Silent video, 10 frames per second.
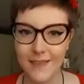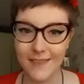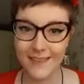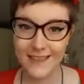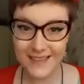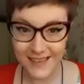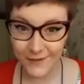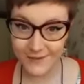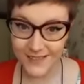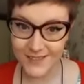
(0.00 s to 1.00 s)
These
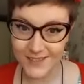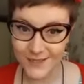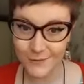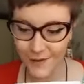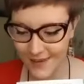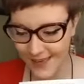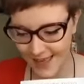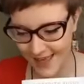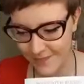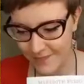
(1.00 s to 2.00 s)
definitions are very
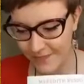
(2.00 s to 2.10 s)
key,